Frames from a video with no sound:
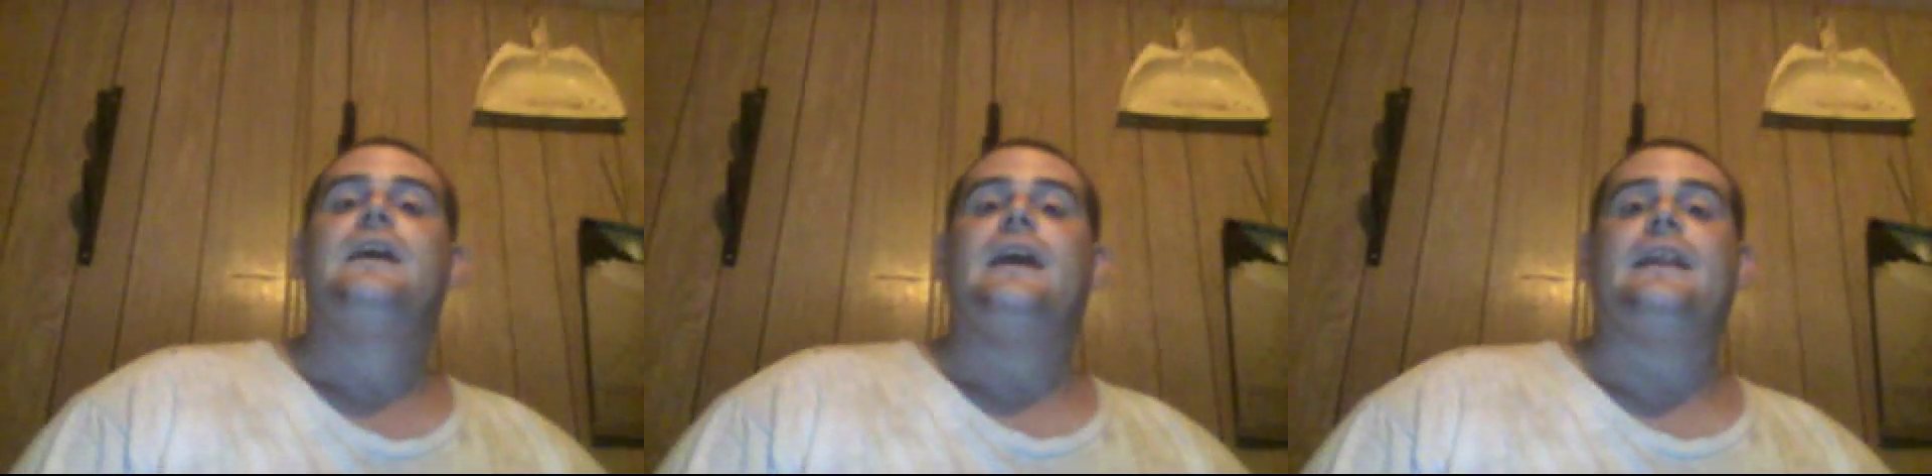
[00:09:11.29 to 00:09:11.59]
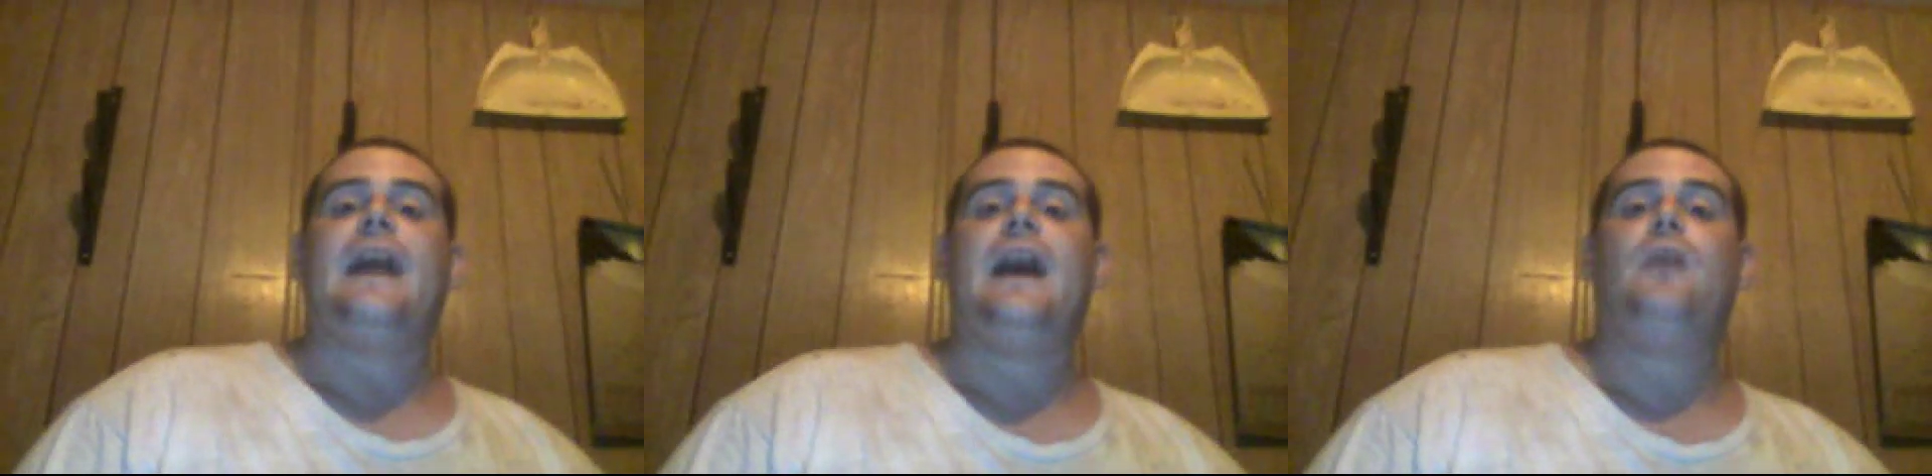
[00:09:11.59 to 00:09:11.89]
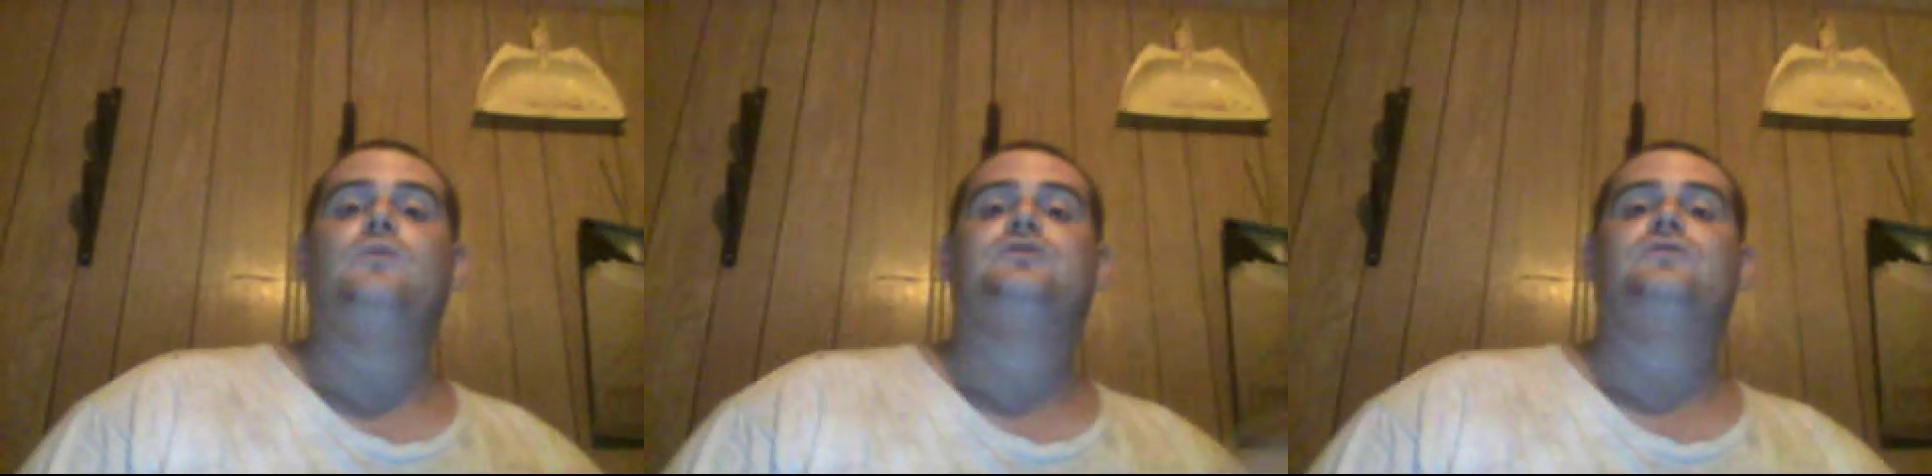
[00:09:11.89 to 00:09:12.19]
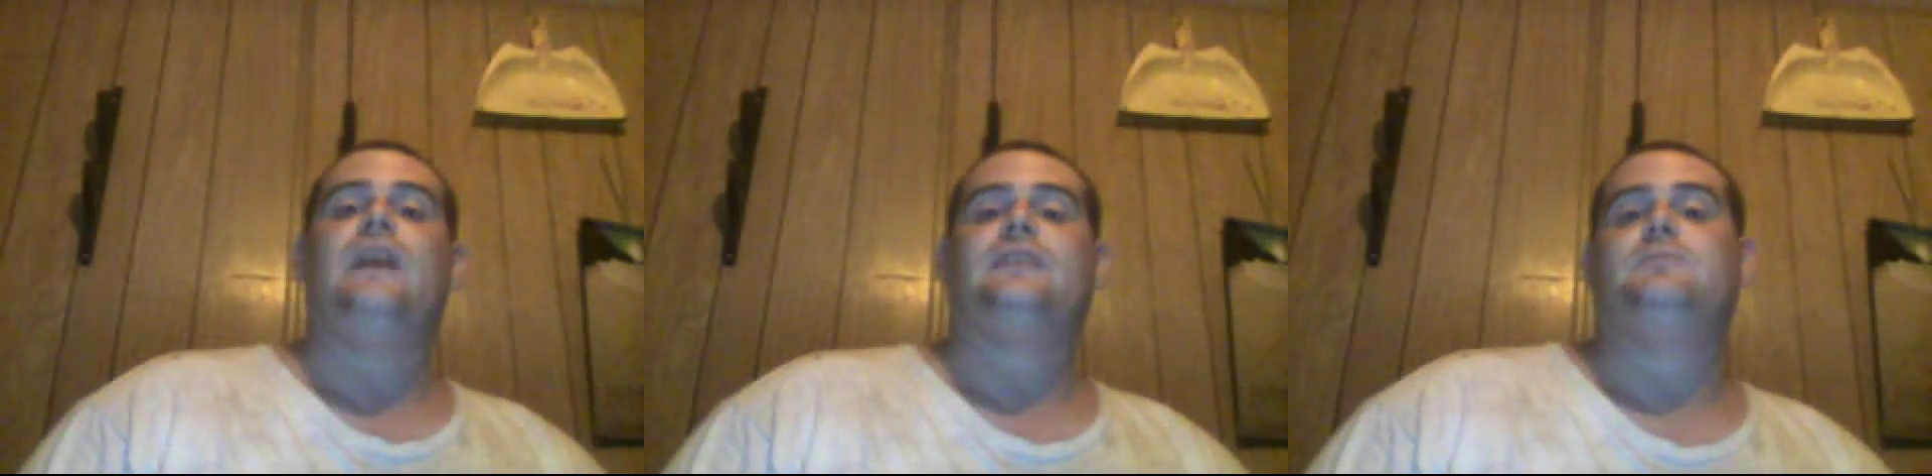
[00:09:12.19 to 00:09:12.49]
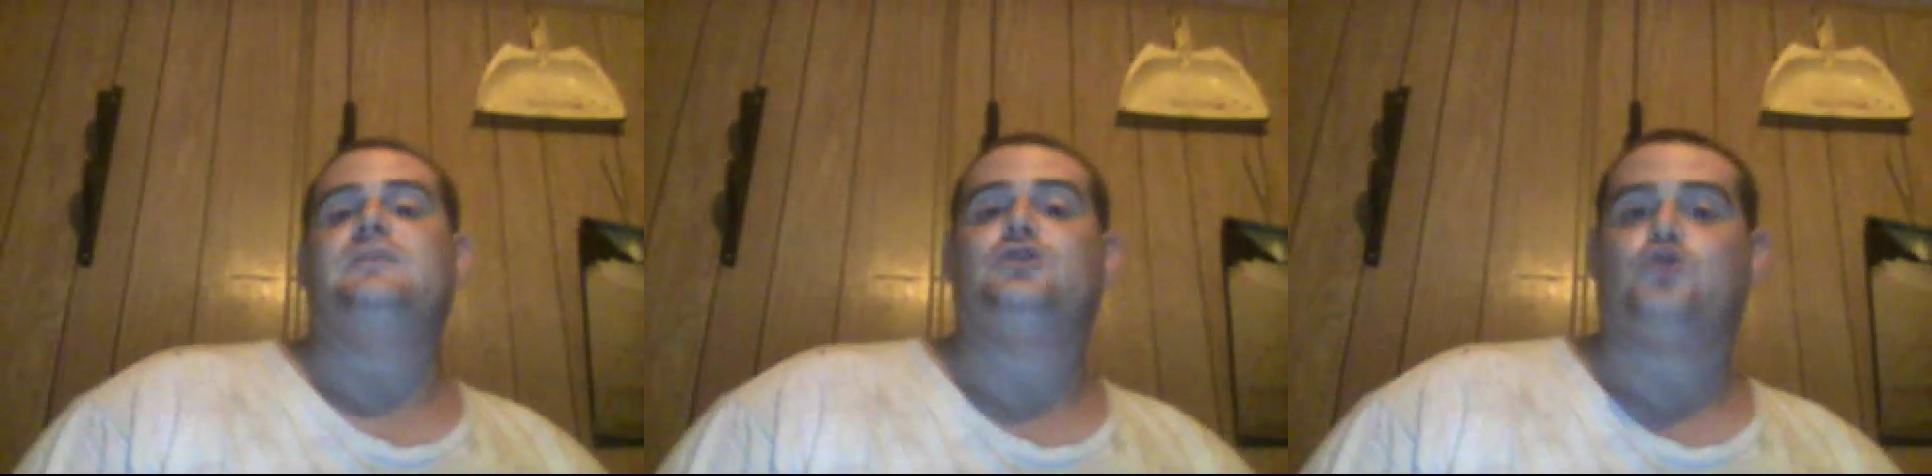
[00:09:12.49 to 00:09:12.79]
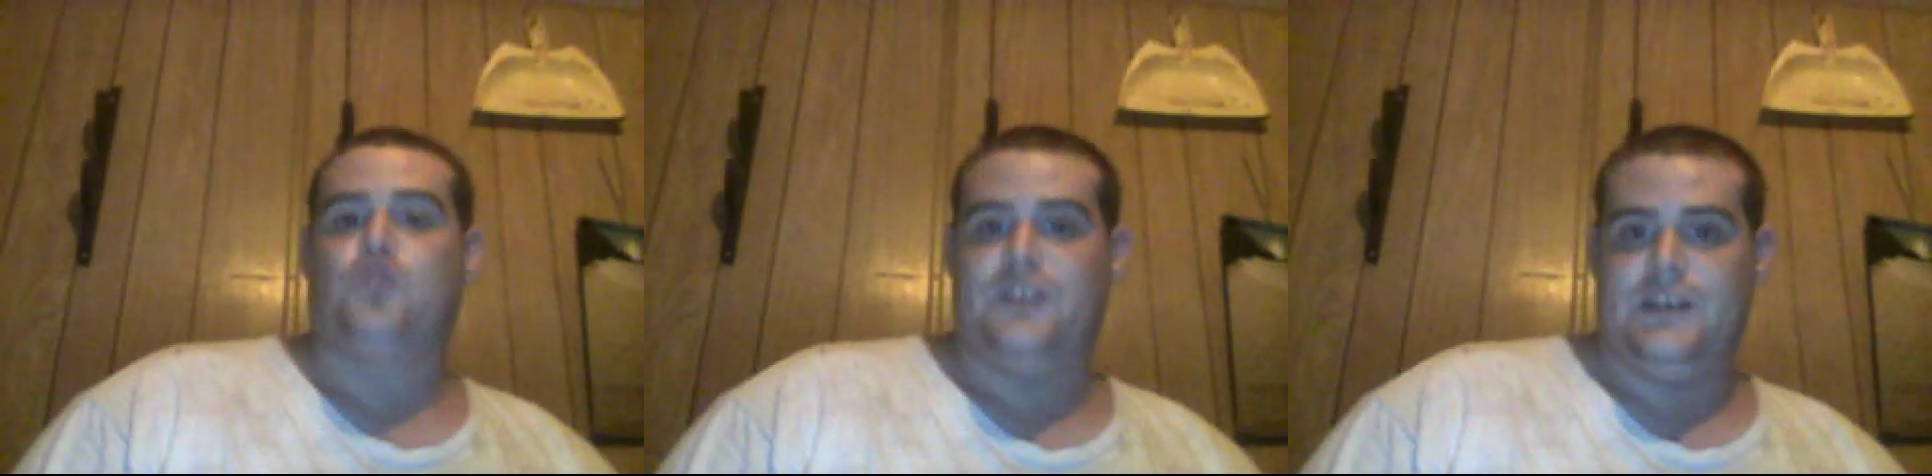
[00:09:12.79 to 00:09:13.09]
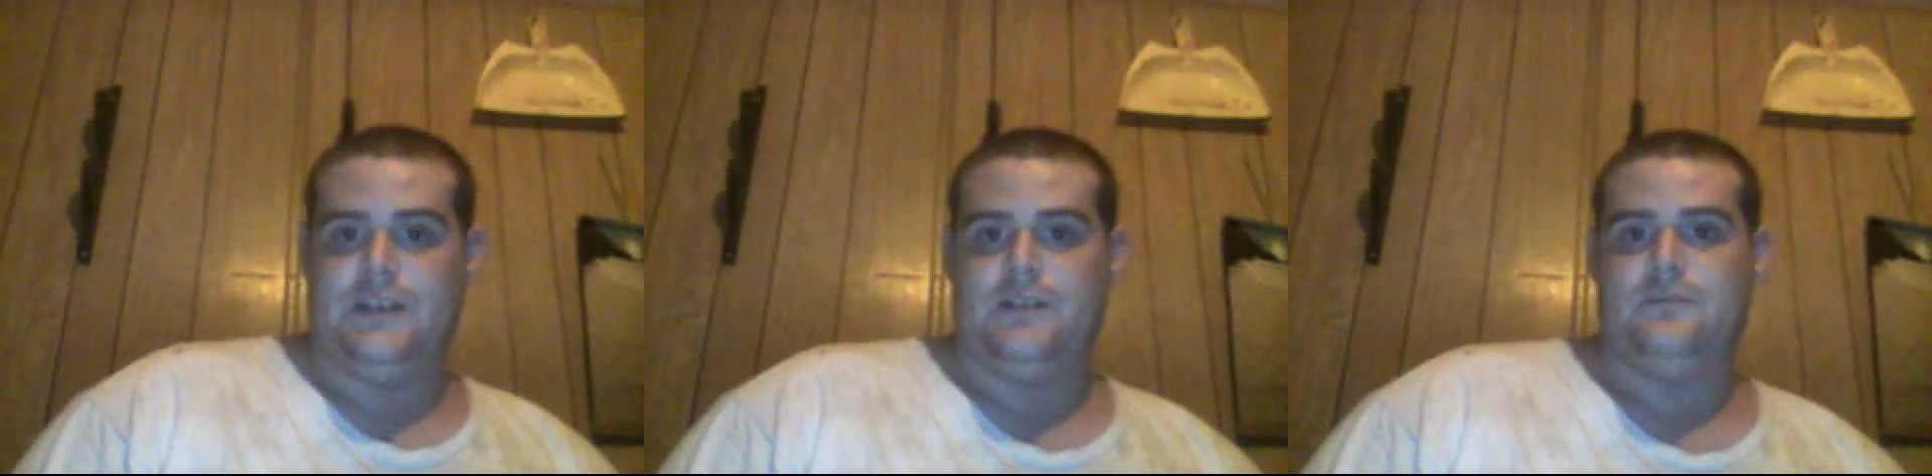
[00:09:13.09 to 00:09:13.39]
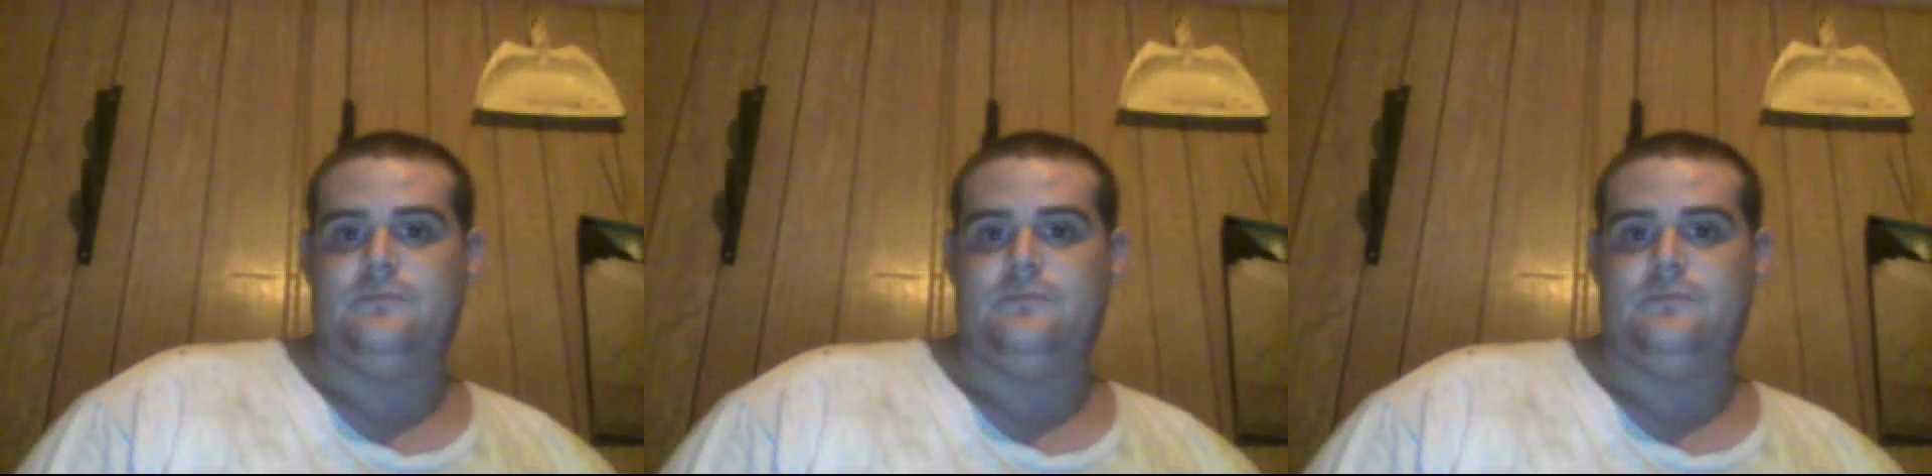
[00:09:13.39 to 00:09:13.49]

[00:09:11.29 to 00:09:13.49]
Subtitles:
And how would you like to be treated?